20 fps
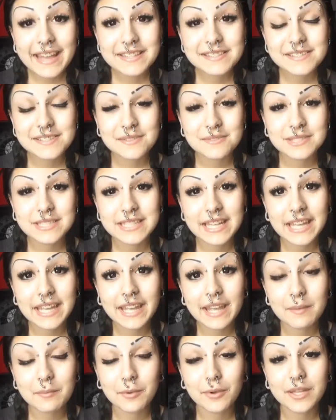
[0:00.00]
so
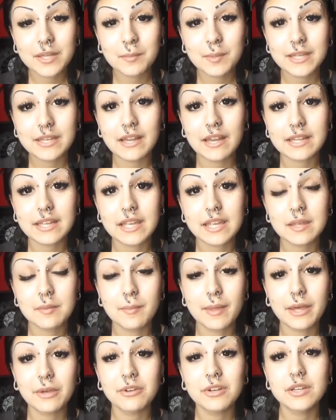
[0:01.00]
today I'm going to be talking
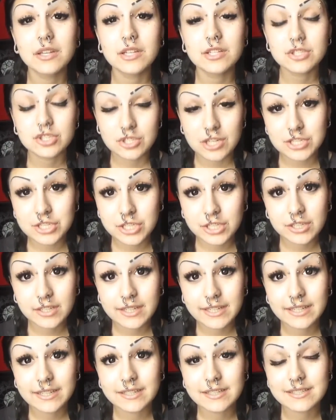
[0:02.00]
about stretching your
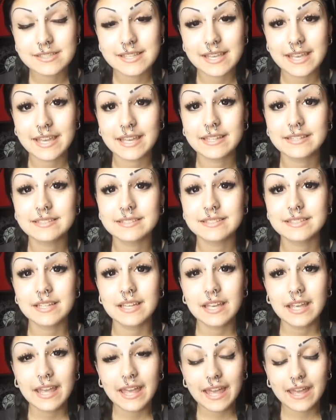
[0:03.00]
ears and
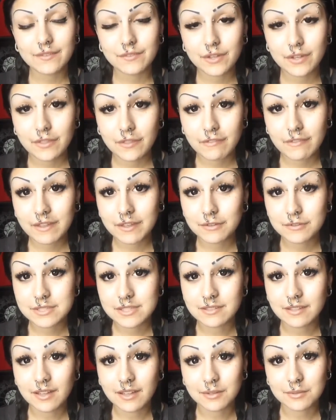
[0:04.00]
everything that goes
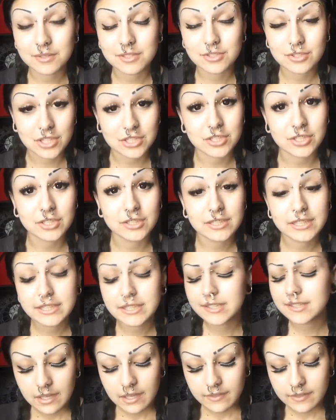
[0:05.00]
along with stretching your
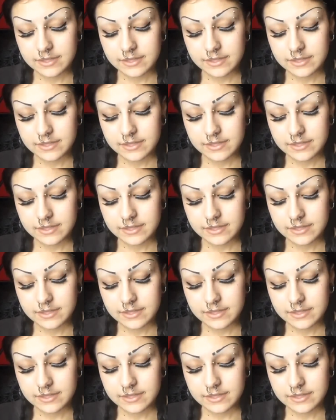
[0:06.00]
ear.